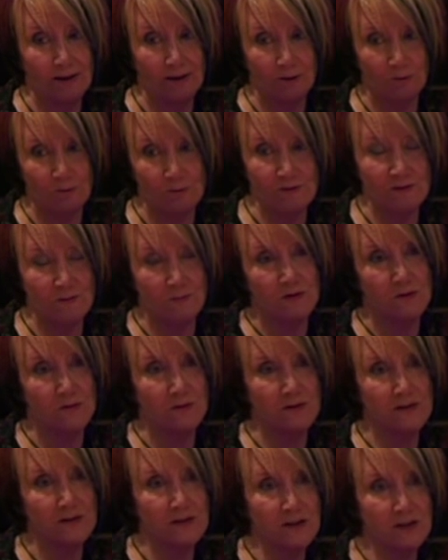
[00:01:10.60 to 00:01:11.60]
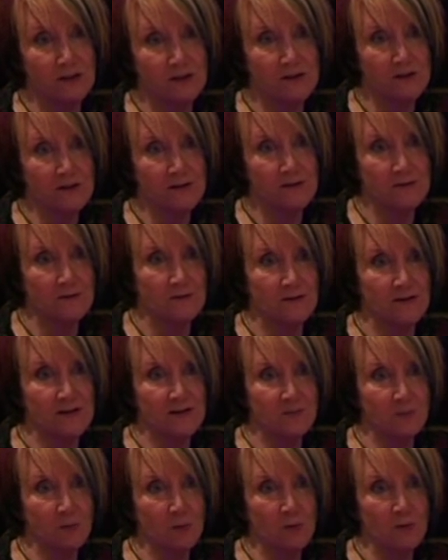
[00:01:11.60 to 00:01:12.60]
Of course I'm doing the dishes and I've got a
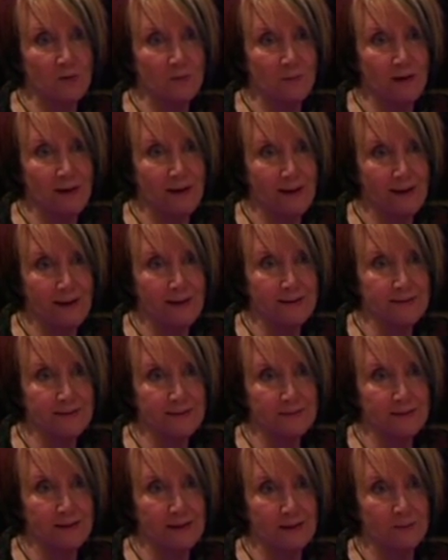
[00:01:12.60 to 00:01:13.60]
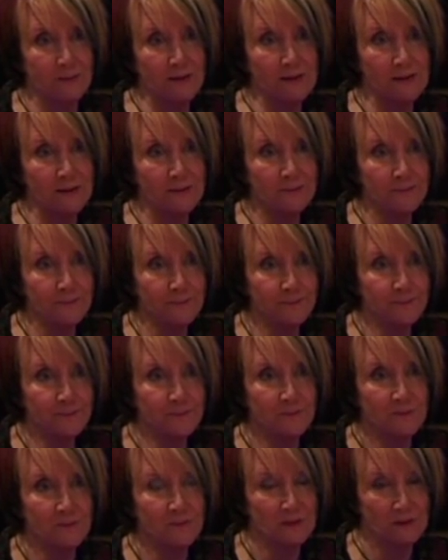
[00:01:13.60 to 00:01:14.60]
spoon in my hand, so I come in
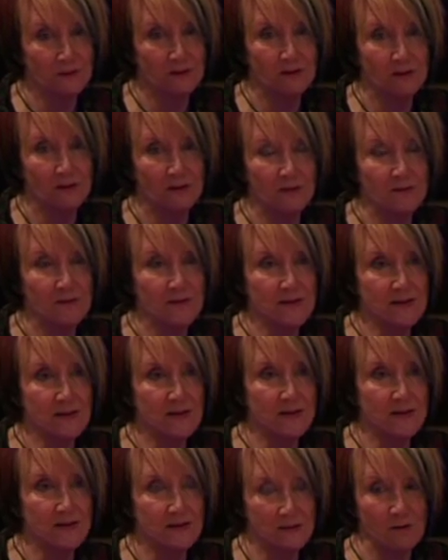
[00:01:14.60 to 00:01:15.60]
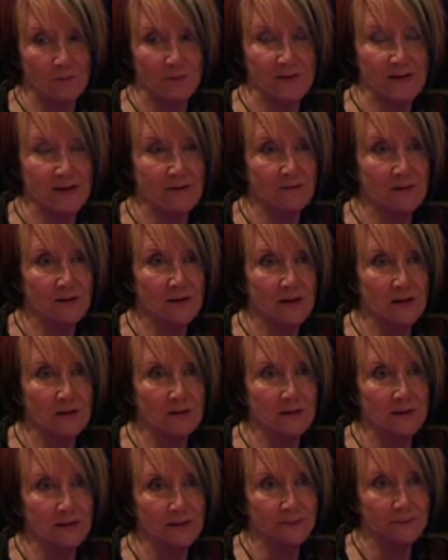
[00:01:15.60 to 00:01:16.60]
and I see this copper's having a go
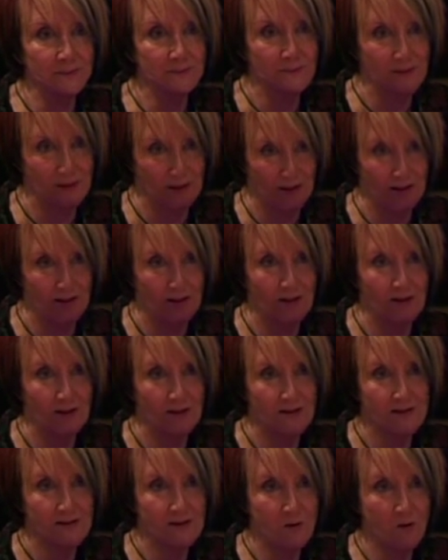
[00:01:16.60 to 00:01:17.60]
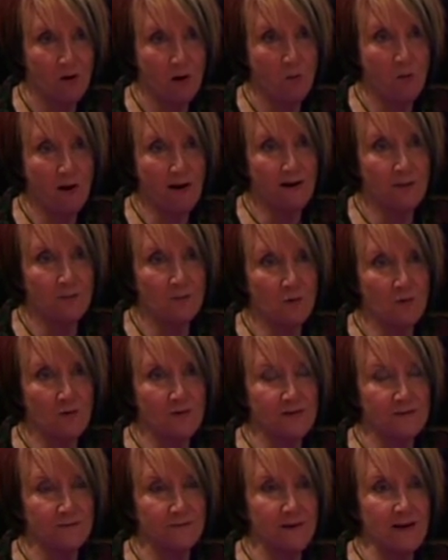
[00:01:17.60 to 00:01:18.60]
at her. So I whack him
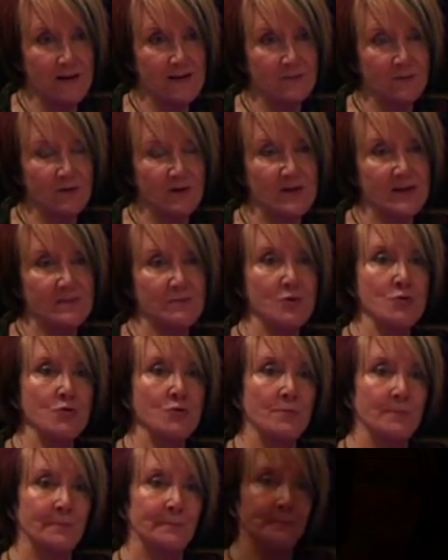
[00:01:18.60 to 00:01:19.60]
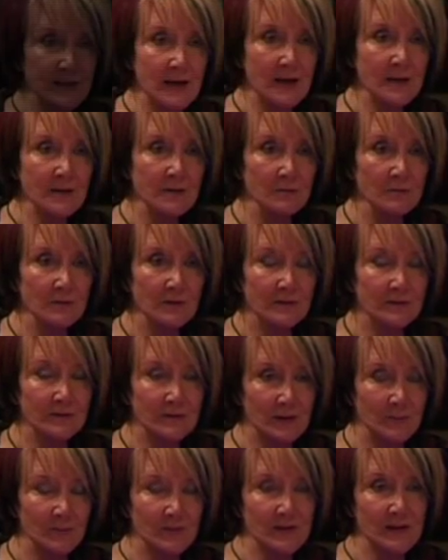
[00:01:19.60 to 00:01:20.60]
across the face with a spoon. Daniel
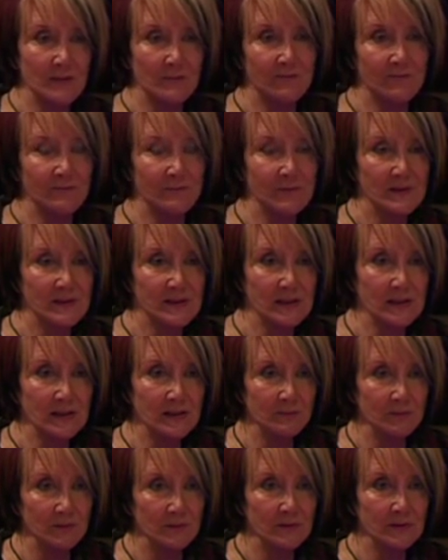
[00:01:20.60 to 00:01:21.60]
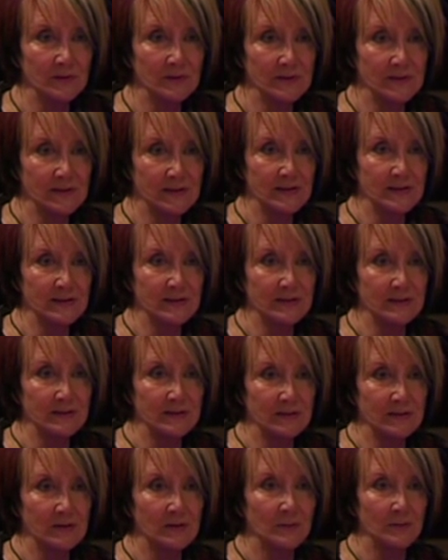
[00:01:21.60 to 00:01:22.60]
jumps up from the table and says to
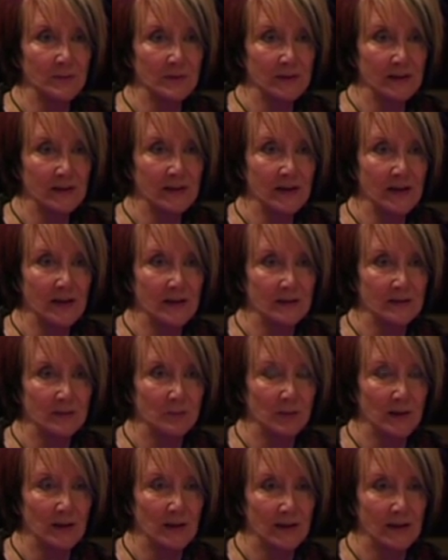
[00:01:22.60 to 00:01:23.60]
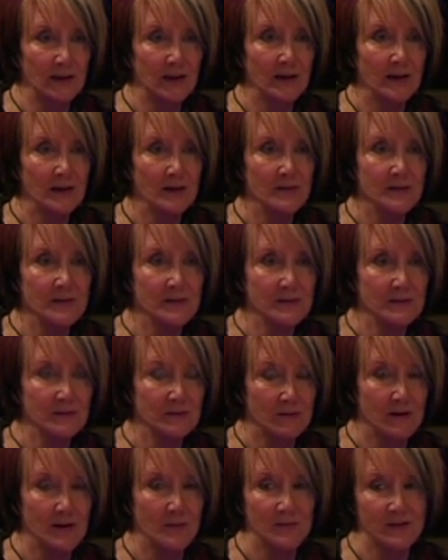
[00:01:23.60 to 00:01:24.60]
the copper to get out of the bloody house,
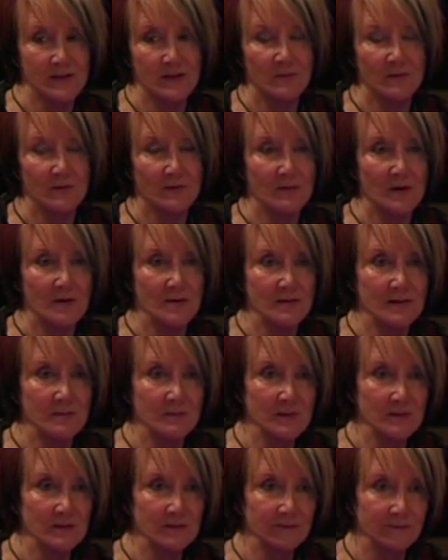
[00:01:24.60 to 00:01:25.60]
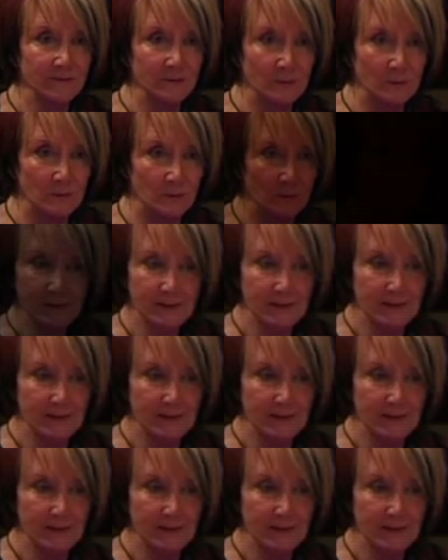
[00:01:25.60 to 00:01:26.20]
grabs him and throws him to the floor.